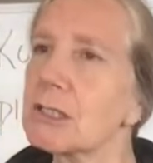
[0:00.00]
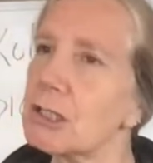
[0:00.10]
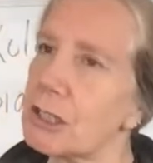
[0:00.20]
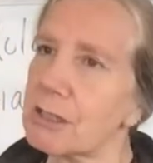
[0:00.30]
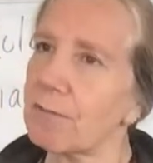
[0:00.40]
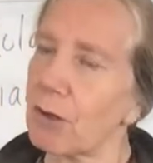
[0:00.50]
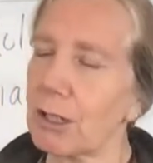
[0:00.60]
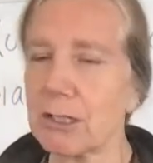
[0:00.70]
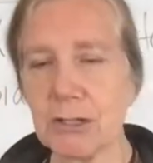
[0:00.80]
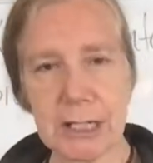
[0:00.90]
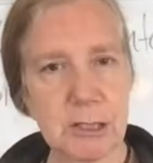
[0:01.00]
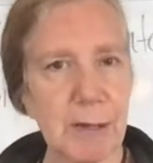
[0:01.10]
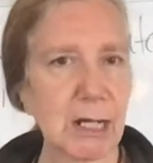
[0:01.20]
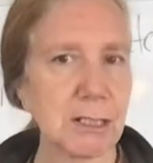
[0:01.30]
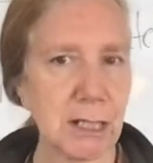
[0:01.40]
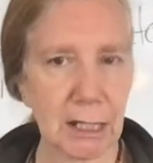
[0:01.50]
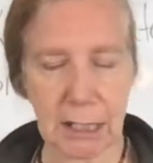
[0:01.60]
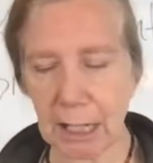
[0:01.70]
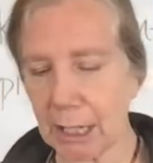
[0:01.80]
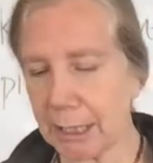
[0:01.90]
So just for transparency and
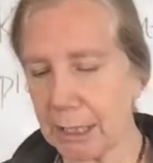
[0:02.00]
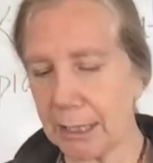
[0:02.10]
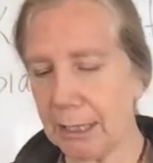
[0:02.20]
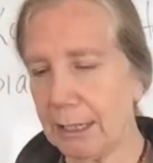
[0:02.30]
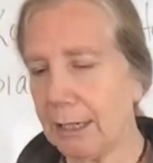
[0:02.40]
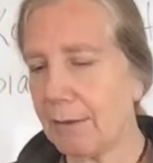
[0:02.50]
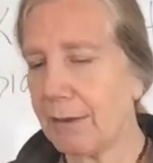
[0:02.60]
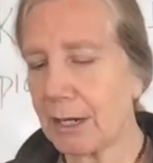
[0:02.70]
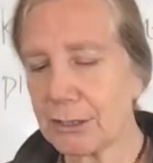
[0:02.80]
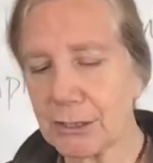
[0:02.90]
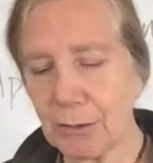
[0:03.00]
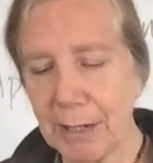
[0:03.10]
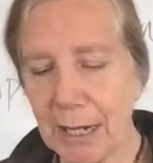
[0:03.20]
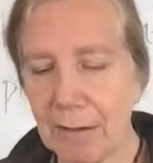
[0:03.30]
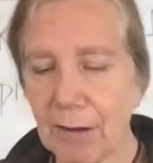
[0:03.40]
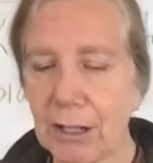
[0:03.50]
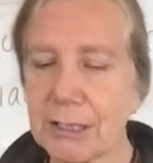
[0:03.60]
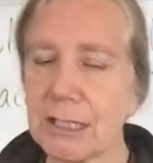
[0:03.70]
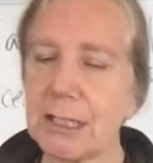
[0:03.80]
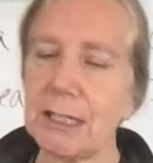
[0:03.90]
clarity there. So we have our
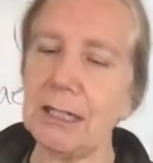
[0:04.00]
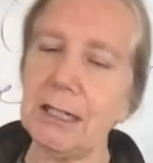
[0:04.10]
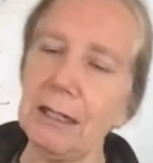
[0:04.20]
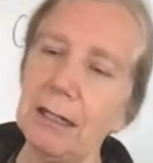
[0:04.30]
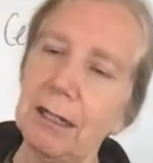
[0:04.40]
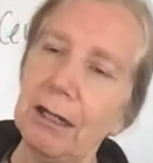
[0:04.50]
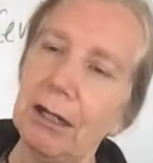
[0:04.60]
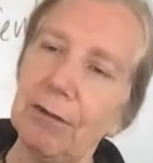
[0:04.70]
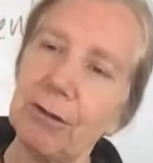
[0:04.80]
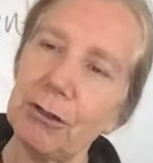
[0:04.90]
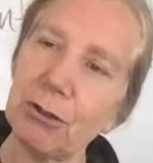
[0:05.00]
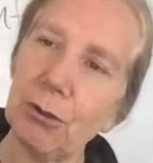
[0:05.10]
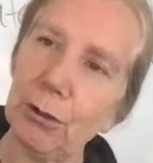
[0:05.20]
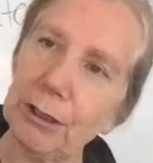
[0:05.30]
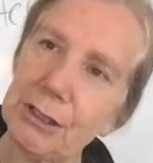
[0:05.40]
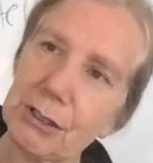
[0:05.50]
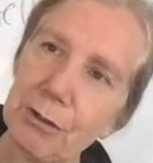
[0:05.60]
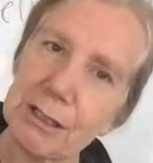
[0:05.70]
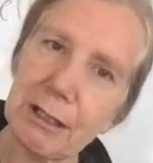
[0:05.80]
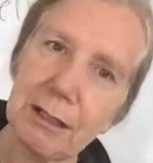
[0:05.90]
tea of gotu kola. So
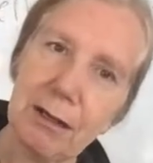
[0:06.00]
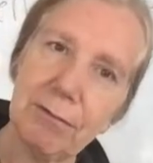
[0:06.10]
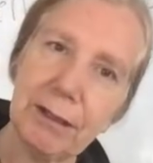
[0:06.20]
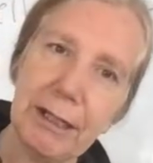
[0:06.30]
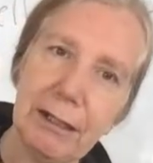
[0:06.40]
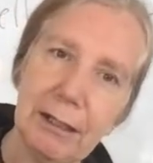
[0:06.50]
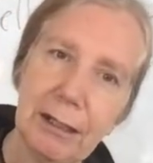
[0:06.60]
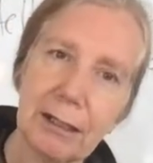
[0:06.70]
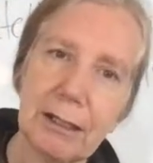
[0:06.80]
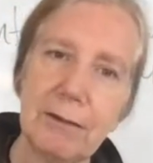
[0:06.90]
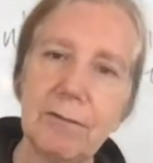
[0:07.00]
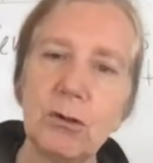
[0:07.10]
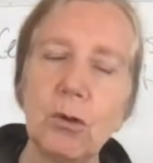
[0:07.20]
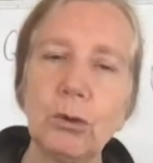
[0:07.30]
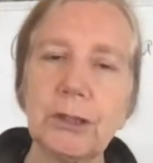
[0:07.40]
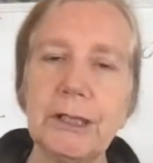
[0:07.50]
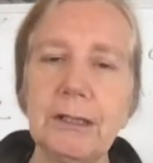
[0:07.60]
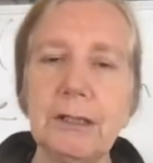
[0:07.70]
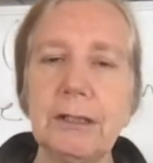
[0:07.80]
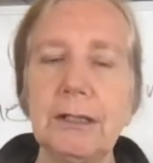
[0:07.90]
it's a lovely kind of
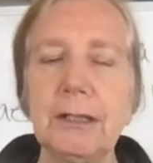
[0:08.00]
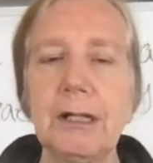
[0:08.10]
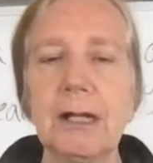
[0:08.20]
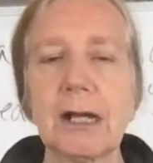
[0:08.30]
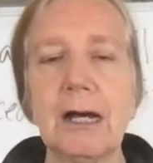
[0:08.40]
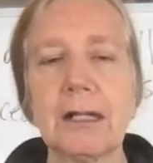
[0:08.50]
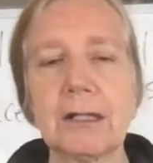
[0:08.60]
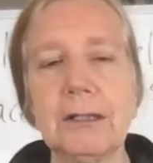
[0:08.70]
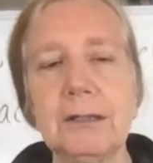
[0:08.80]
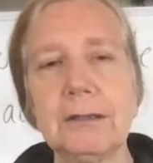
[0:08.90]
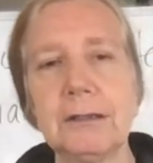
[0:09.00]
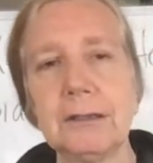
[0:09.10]
golden color.